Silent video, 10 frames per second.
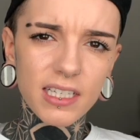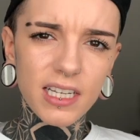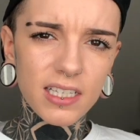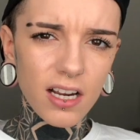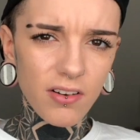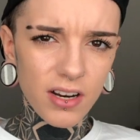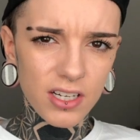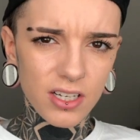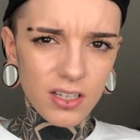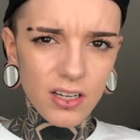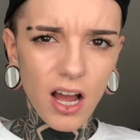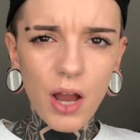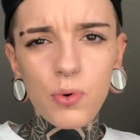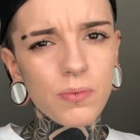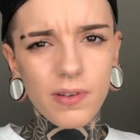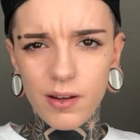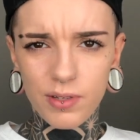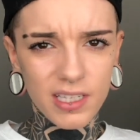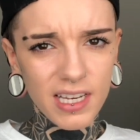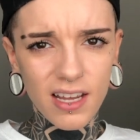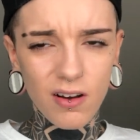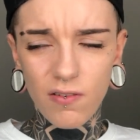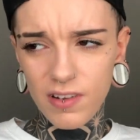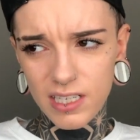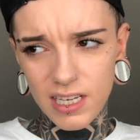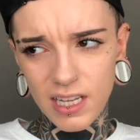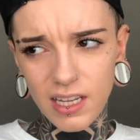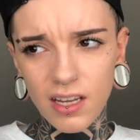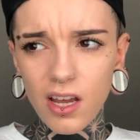discoloration, I wouldn't be able to see it, obviously.